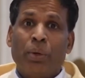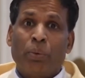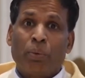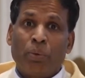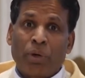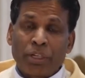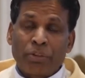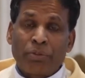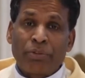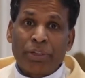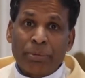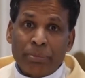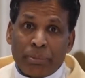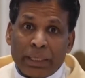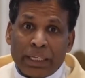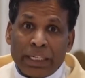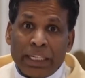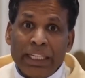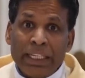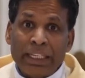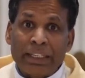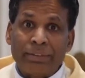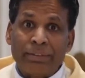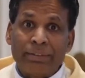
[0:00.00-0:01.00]
what we
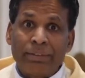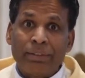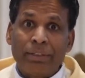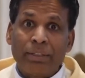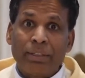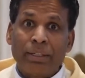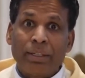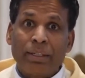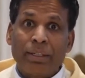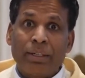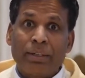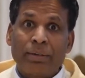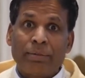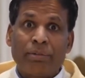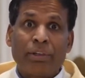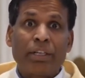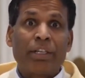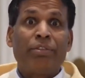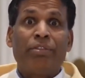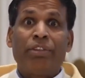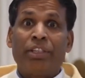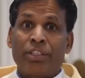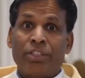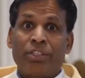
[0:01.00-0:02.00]
believe
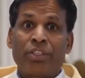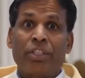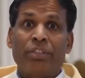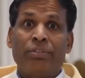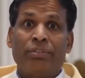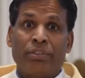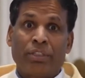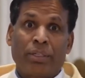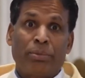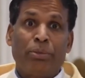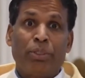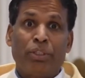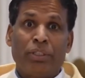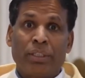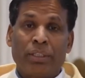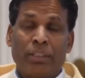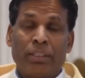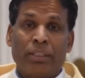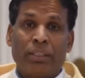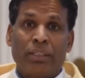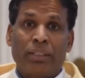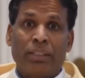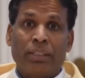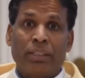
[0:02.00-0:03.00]
when we receive communion.
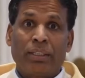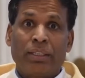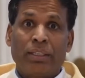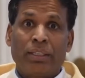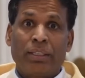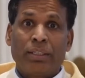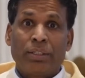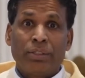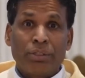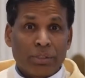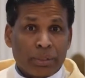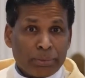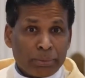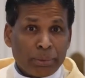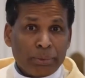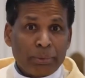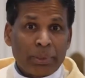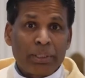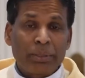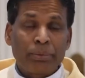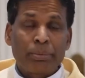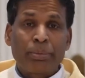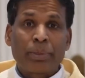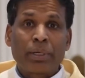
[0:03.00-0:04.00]
You remember
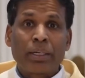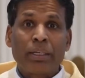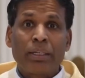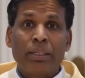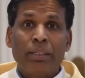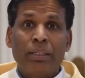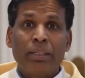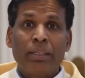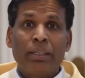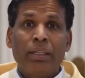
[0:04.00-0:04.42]
the prayer?